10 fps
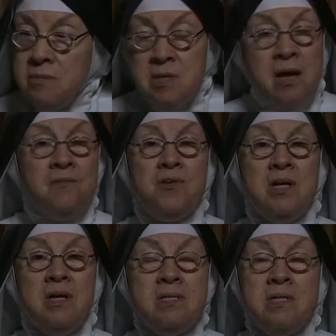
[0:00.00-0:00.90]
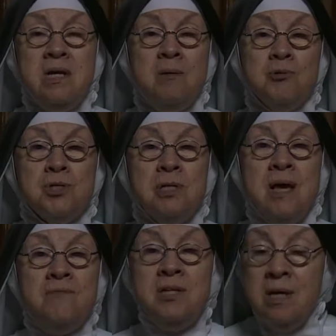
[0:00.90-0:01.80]
None of it is in Hebrews
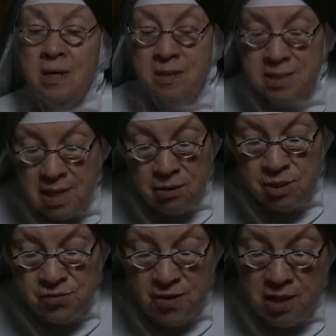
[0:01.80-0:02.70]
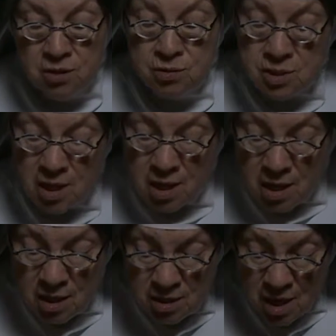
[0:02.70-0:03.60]
11. Sarah's failures?
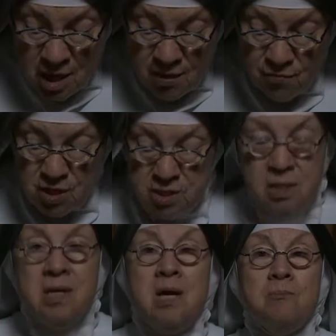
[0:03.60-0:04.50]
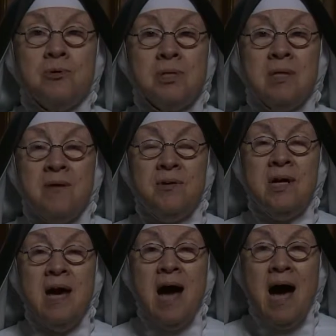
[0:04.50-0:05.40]
None of it is in Hebrews
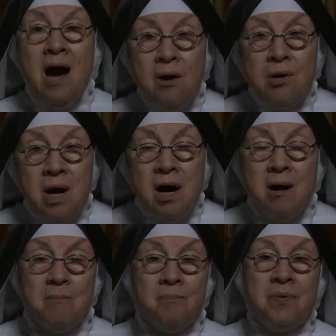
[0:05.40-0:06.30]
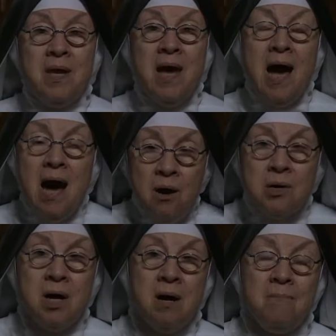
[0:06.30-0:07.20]
11. How come? How
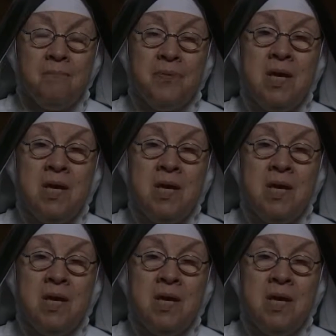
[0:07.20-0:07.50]
come?